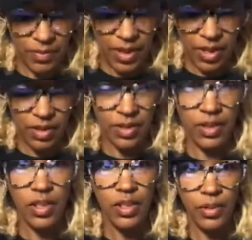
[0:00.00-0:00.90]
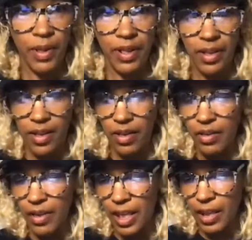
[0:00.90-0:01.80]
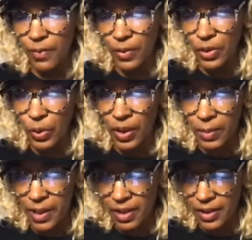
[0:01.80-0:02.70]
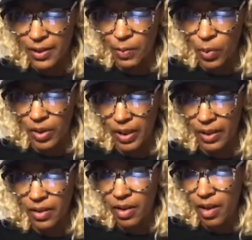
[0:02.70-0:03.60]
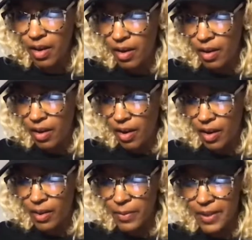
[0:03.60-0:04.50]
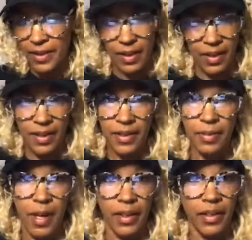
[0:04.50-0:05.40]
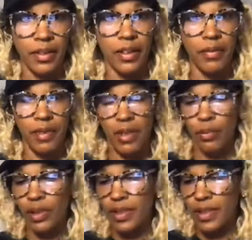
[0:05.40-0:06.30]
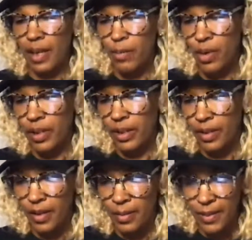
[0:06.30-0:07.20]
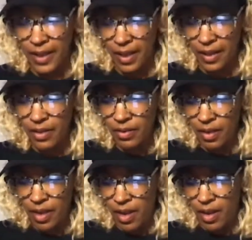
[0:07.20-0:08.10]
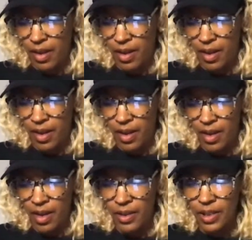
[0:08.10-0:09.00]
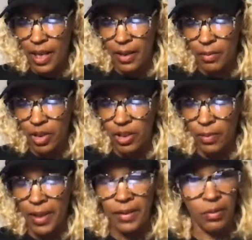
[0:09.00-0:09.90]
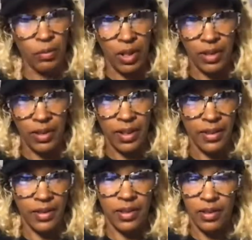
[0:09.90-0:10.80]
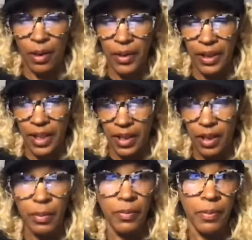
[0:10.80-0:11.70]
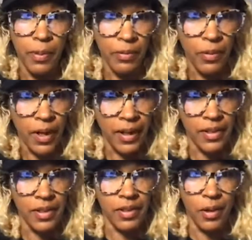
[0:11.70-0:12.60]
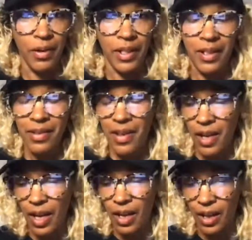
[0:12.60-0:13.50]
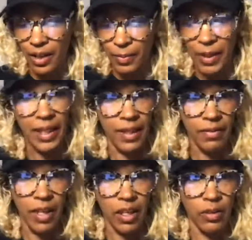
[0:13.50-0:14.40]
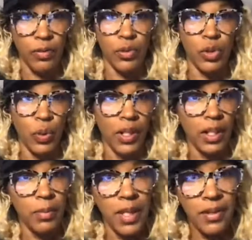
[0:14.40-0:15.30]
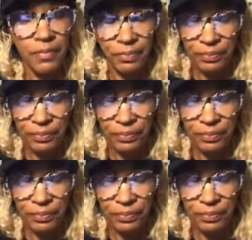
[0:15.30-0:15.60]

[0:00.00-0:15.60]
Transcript: Get situated here. Thank you for joining me this morning. This is my Cleveland real estate market update. And I am just about ready to get started here. But before I get started, again, thank you for joining me.